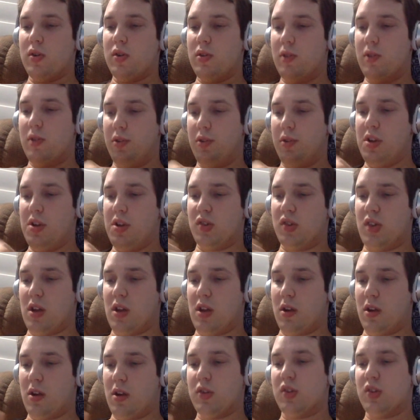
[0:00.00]
The lead
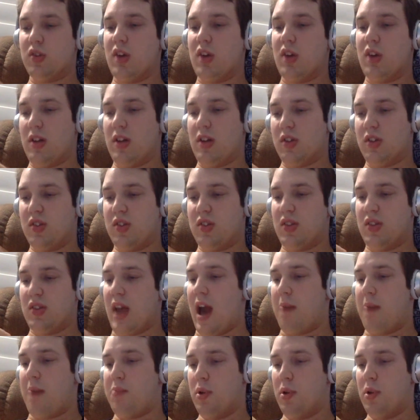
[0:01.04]
singer, Scott
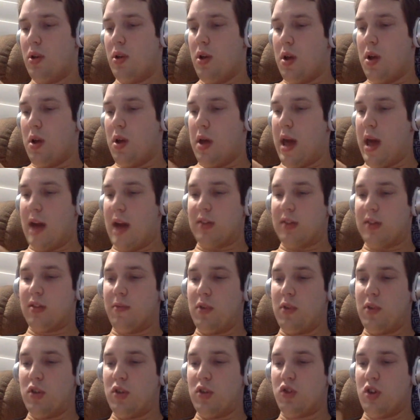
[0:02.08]
Stapp, acts if
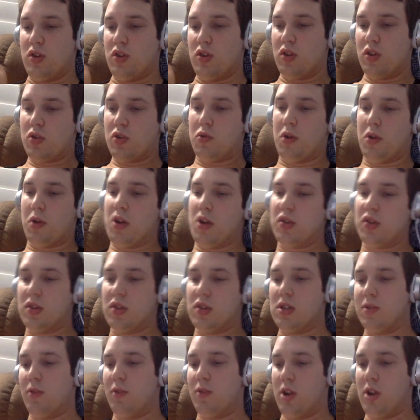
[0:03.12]
he's Jesus Christ in
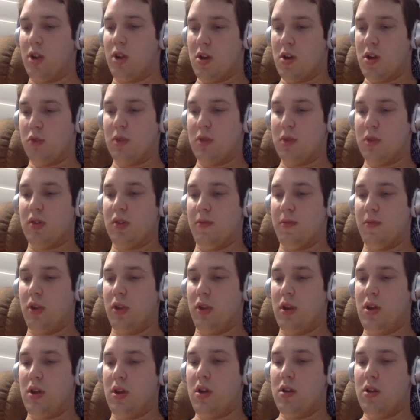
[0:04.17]
his video.
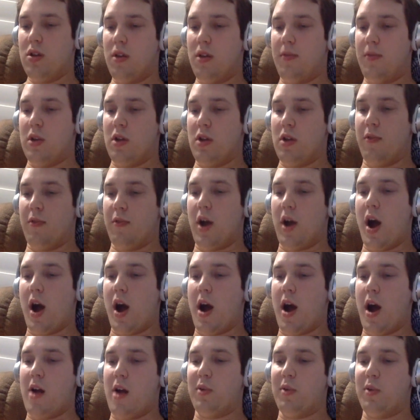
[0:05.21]
Specifically, the video for
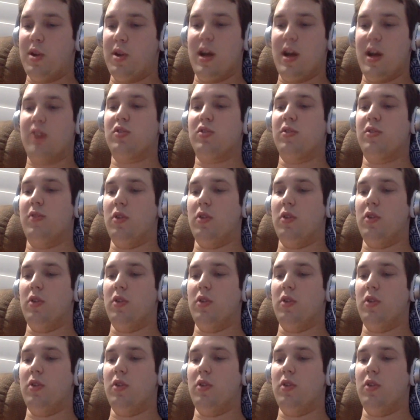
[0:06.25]
Higher, where he actually floats.